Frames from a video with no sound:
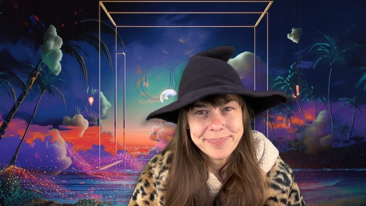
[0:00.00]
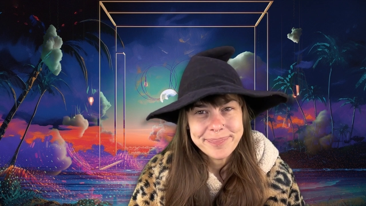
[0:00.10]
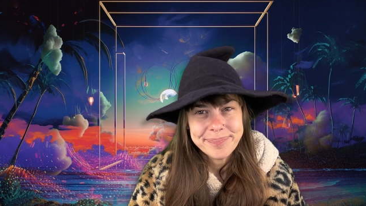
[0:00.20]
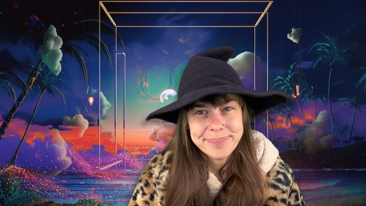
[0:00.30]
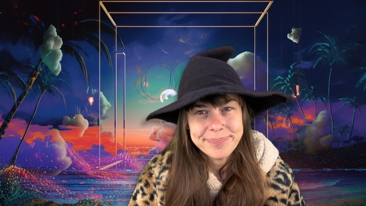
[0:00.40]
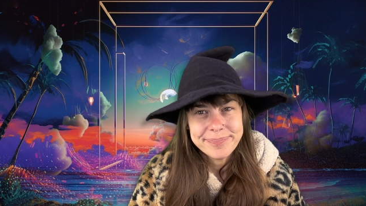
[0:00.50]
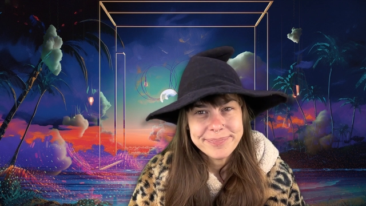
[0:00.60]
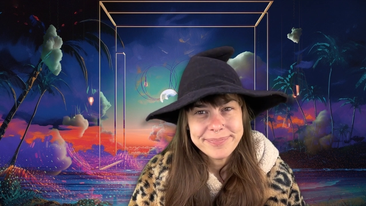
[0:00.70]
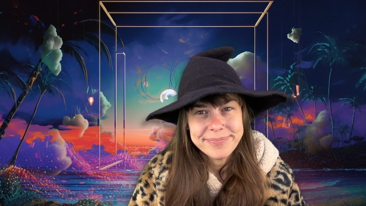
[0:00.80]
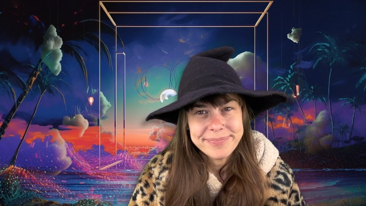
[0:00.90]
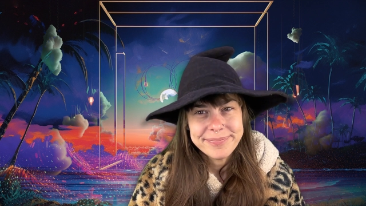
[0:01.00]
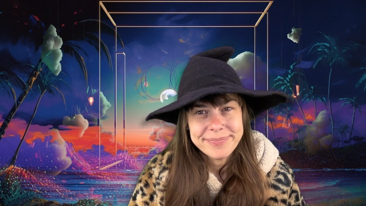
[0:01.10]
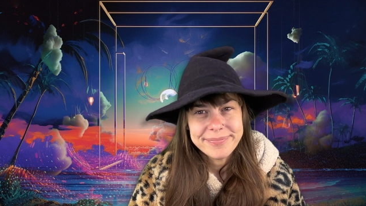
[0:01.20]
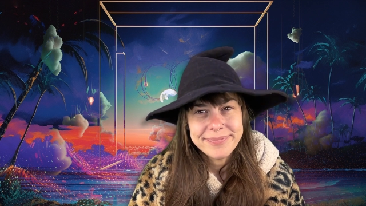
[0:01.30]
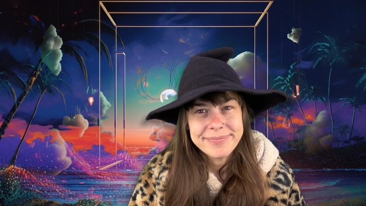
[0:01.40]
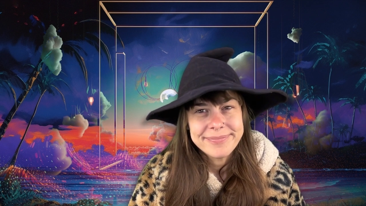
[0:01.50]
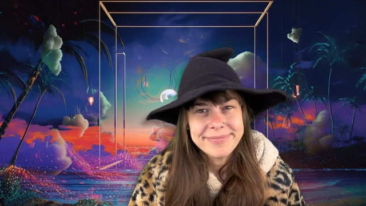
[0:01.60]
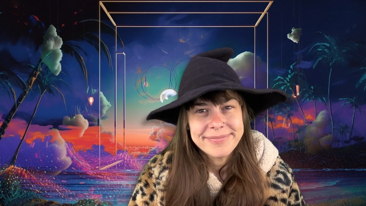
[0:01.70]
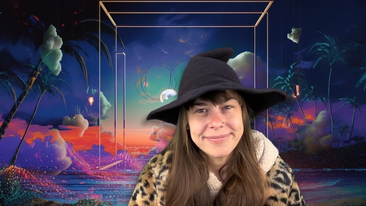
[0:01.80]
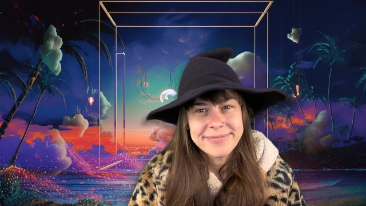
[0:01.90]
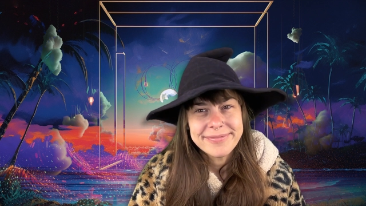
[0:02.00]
No one is speaking in this clip.